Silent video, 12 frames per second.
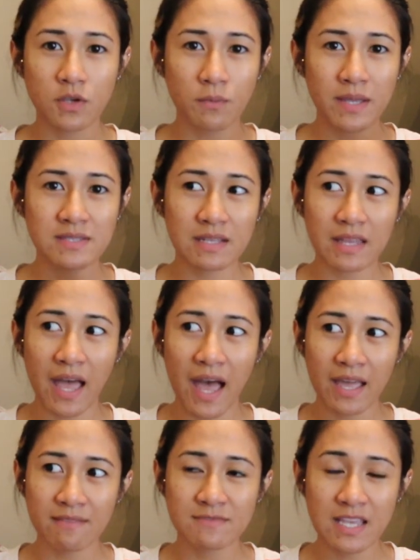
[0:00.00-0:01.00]
So basically
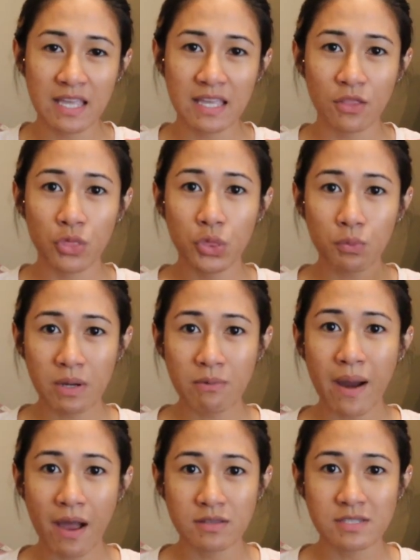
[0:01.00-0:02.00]
I'd taken 3
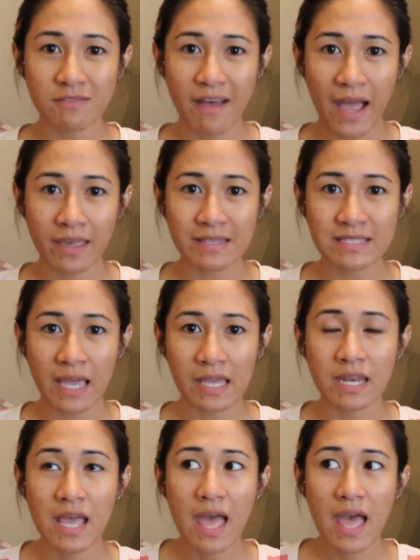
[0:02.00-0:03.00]
rounds of Accutane